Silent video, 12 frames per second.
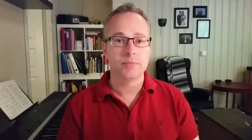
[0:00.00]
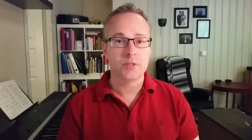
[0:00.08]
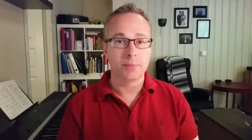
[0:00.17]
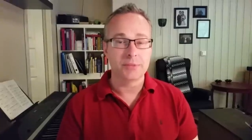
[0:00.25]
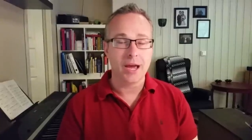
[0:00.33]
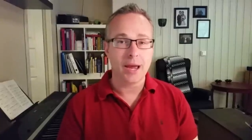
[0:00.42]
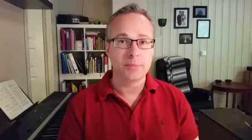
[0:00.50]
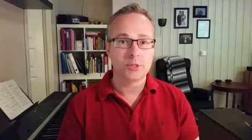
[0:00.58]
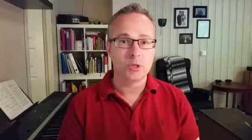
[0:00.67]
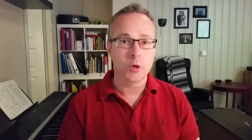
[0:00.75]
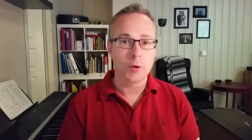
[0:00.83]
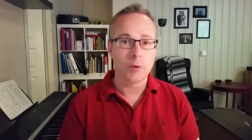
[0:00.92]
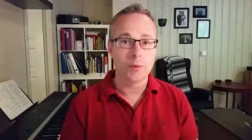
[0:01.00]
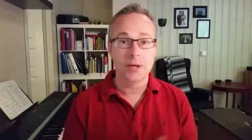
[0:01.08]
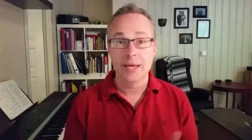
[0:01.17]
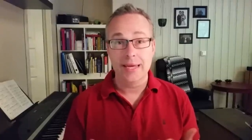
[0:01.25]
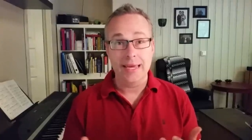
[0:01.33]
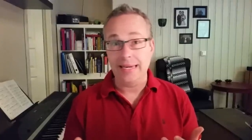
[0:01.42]
sometimes. So
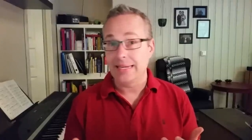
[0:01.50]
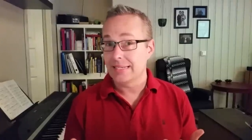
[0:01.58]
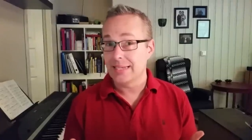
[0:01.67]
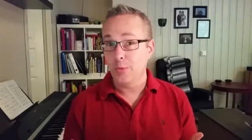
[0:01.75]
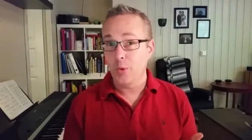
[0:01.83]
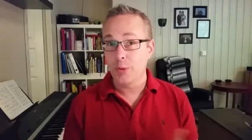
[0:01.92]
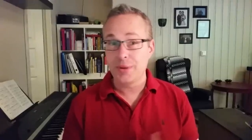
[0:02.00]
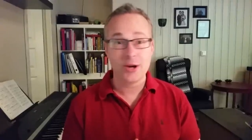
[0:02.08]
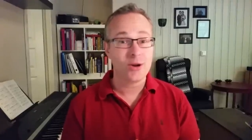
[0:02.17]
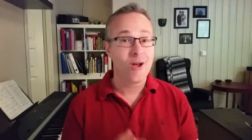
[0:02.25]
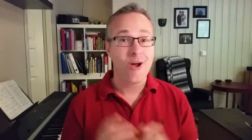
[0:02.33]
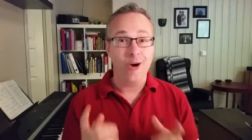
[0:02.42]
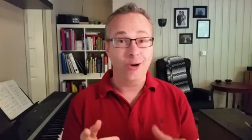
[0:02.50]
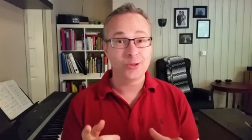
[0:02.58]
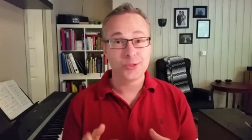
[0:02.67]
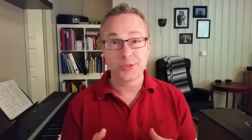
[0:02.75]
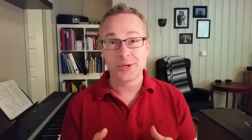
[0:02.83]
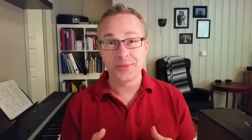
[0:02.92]
it does get warm here.
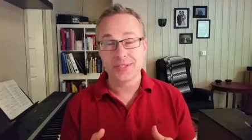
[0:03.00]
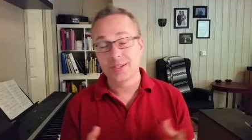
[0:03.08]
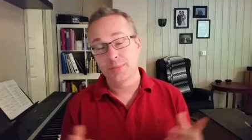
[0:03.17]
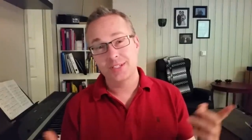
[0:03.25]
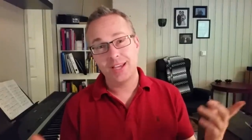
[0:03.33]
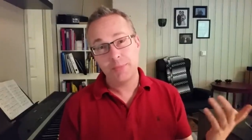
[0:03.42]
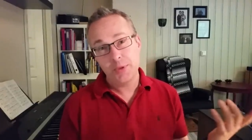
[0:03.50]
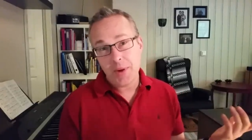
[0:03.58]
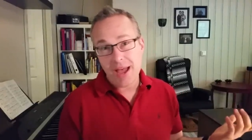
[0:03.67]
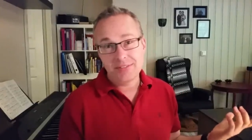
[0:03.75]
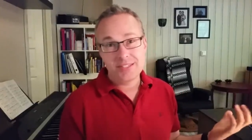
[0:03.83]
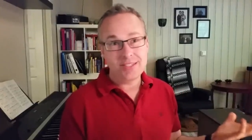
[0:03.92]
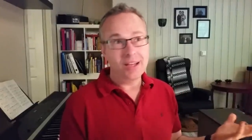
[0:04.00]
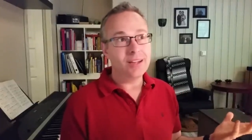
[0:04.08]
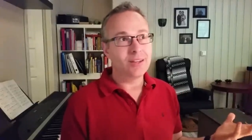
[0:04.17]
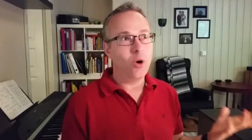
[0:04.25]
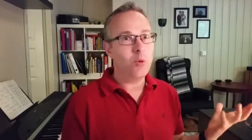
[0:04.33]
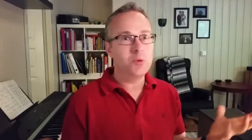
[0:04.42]
Also, during the summertime, you have
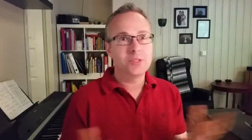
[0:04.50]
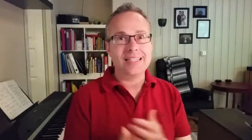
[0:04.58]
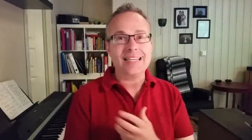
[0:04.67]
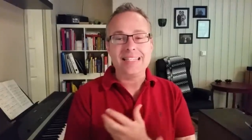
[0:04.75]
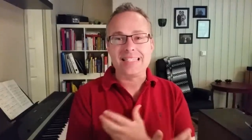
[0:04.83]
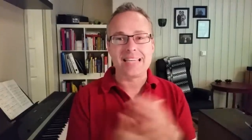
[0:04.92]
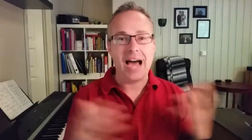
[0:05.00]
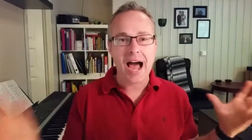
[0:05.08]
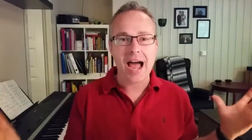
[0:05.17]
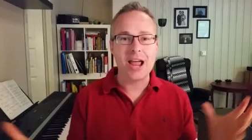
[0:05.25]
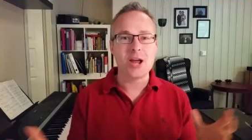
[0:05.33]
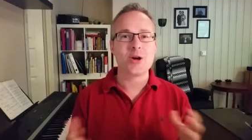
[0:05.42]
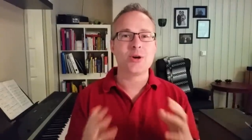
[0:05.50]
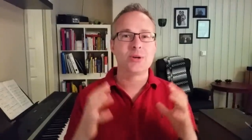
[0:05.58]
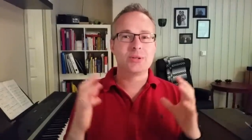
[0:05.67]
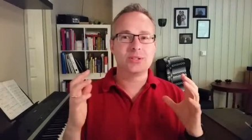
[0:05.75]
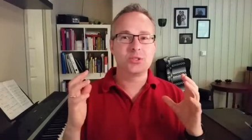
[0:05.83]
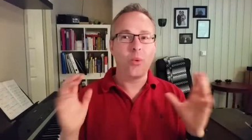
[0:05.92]
sun almost the
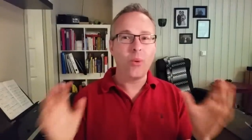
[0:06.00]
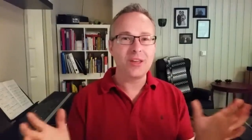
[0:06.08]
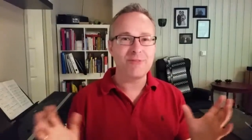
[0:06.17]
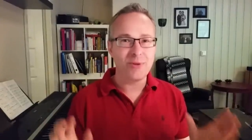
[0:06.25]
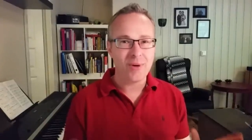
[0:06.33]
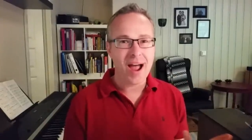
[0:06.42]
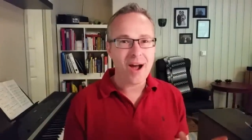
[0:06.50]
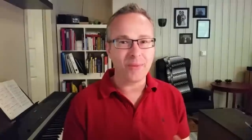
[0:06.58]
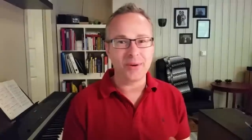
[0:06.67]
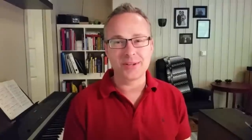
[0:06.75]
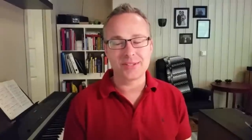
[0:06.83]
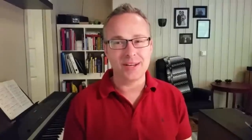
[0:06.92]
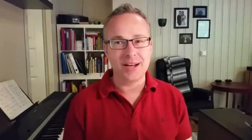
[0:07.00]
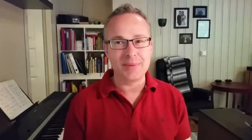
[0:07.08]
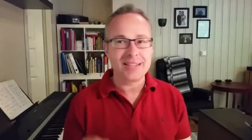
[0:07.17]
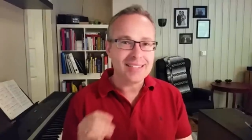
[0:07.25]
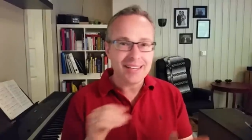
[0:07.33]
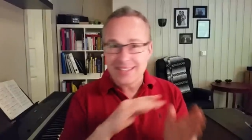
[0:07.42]
entire 24 hours.
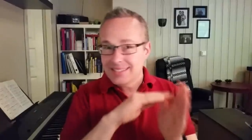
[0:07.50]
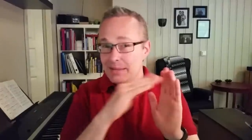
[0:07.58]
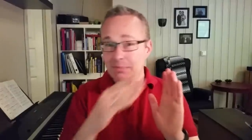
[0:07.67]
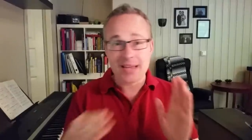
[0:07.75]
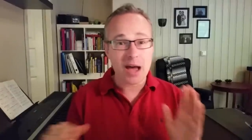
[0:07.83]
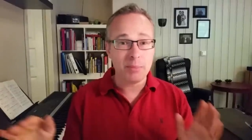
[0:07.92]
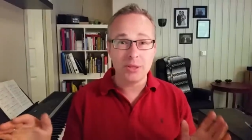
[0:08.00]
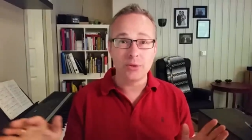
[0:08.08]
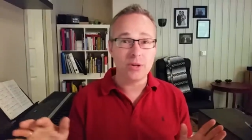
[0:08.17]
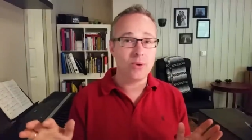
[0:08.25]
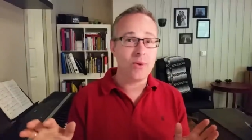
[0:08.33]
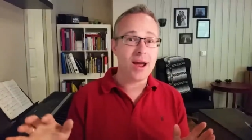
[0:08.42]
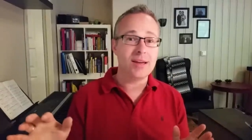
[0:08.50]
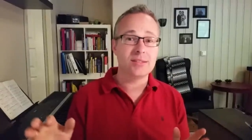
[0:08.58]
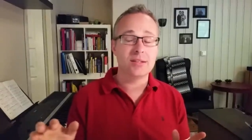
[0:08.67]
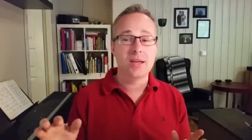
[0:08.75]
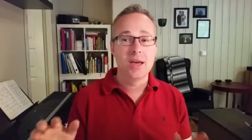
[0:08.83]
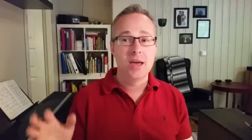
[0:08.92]
It does dip down below the
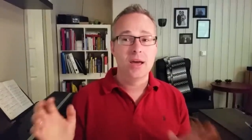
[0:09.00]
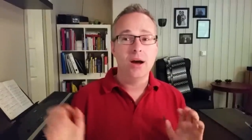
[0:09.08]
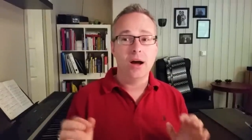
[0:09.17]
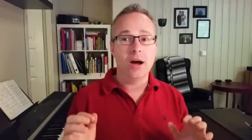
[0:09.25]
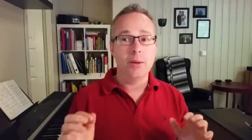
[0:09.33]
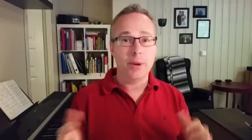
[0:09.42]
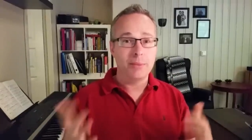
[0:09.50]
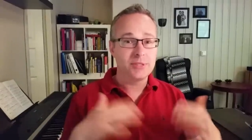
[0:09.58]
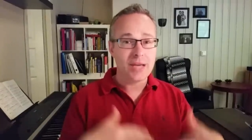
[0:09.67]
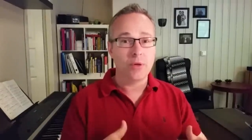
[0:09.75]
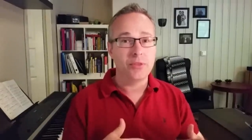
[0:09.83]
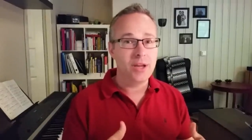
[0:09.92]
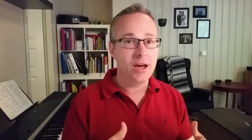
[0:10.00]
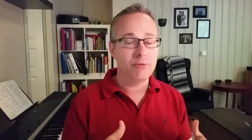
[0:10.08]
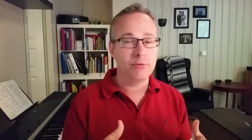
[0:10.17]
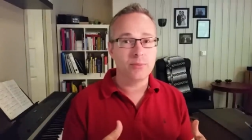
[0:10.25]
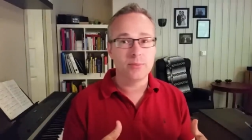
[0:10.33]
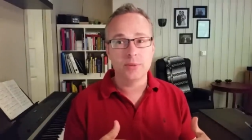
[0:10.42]
horizon. I'm south
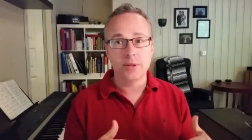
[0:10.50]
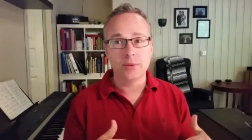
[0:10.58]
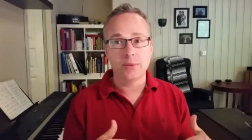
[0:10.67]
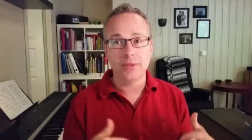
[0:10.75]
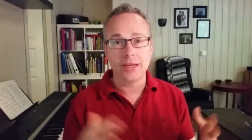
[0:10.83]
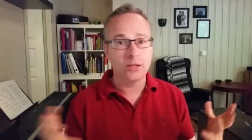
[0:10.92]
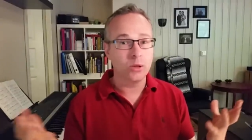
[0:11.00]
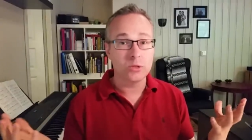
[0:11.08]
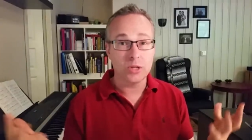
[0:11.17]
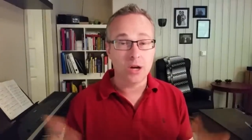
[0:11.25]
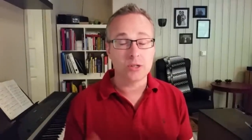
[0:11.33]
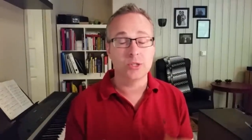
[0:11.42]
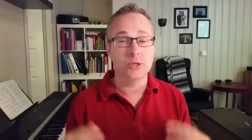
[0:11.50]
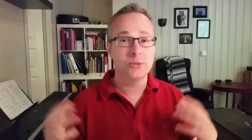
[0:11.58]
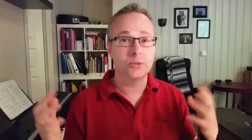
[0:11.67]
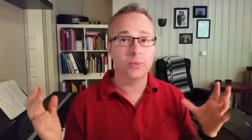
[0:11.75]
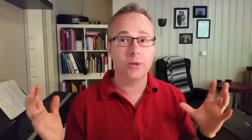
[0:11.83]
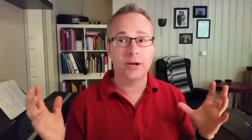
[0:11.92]
enough, you know, like close to
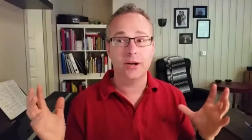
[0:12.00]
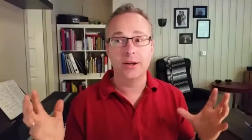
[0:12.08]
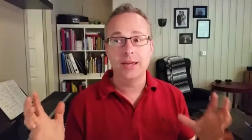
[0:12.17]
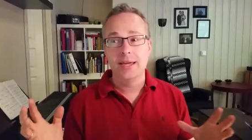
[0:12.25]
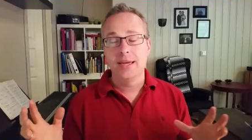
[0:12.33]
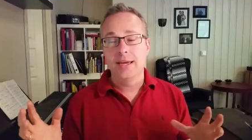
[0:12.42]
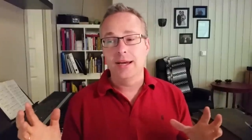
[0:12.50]
Oslo, so where